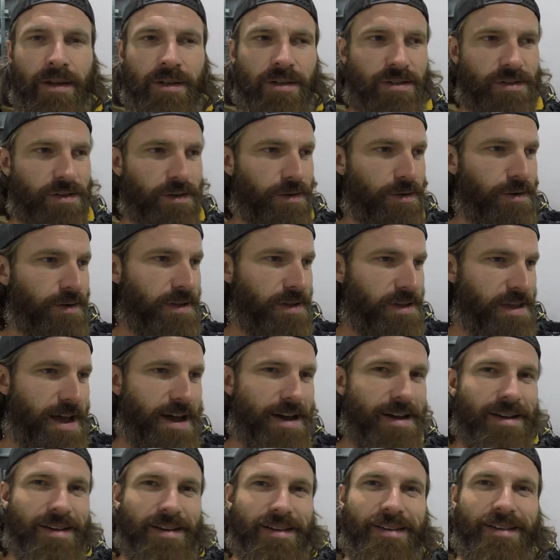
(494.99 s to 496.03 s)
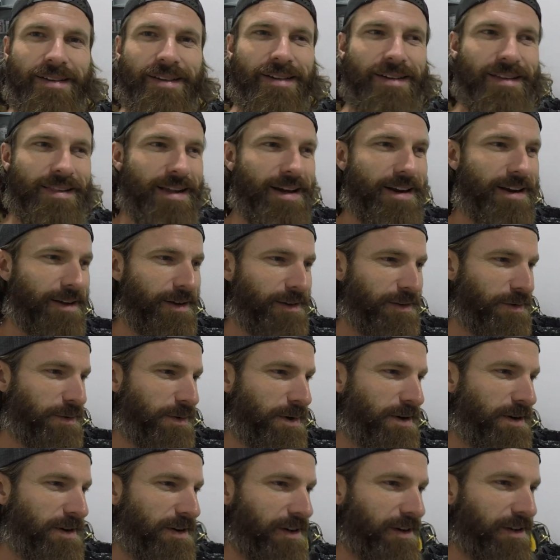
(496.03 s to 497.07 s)
So yeah, glad I got to
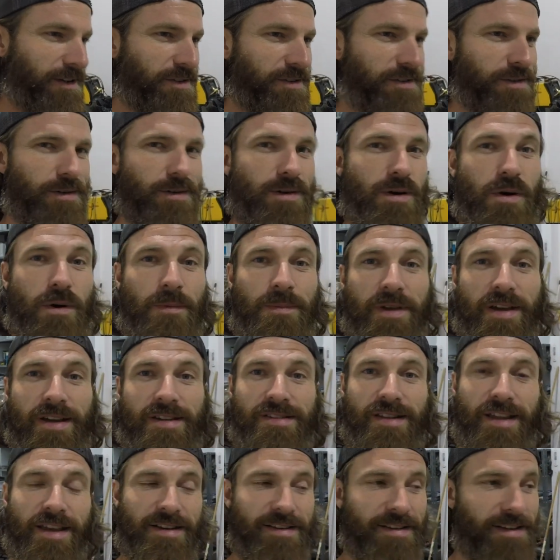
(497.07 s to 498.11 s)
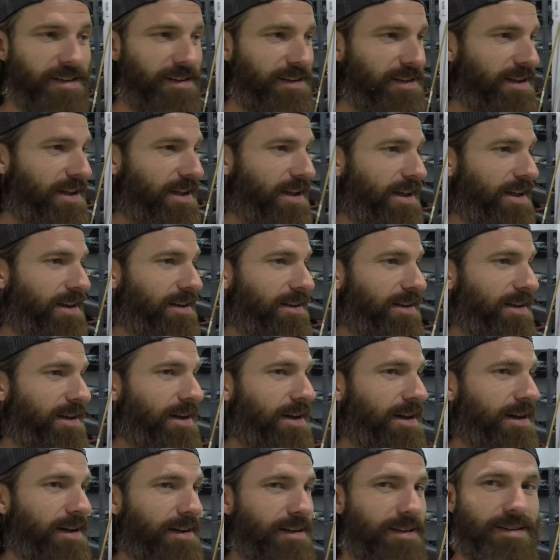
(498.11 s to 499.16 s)
work on it. So hope you guys liked it, and
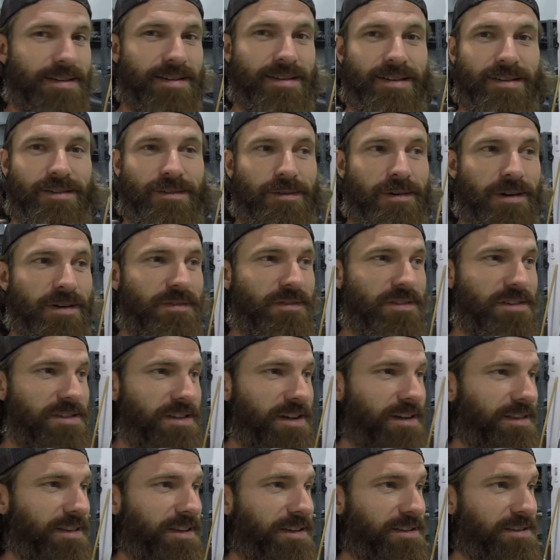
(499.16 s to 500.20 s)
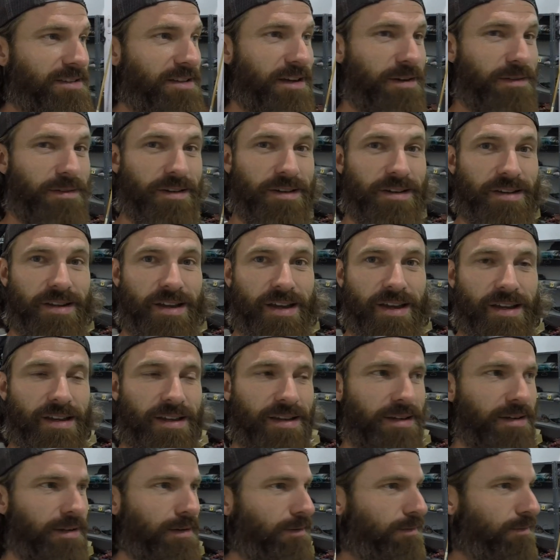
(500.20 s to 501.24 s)
good grief, does that thing sound good,
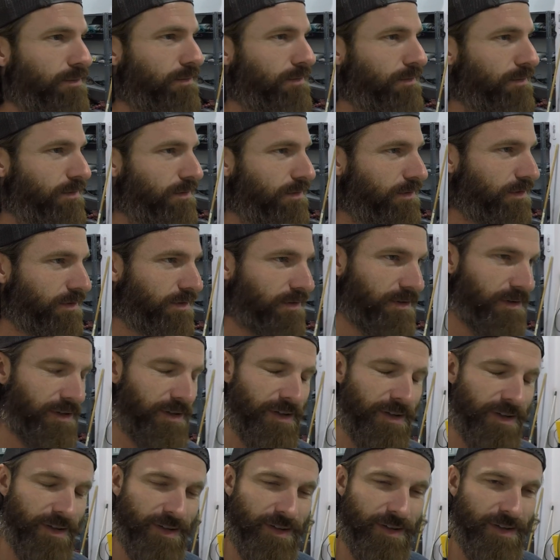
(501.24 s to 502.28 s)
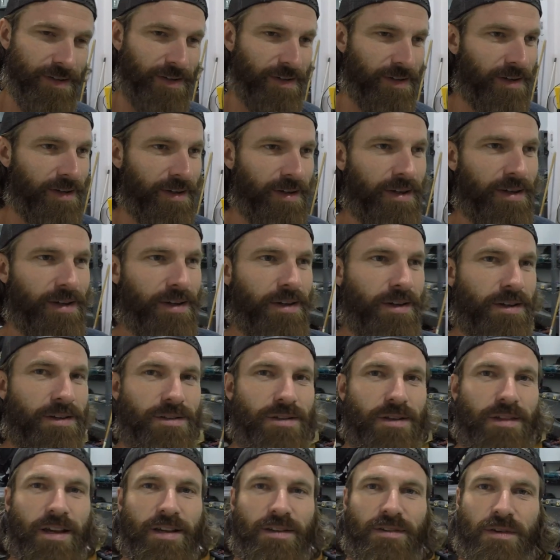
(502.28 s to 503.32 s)
hey? Whew.
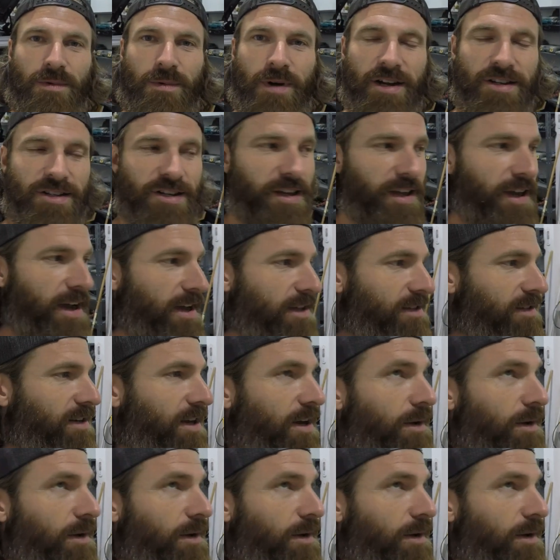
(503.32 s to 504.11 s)
So thanks for watching, guys.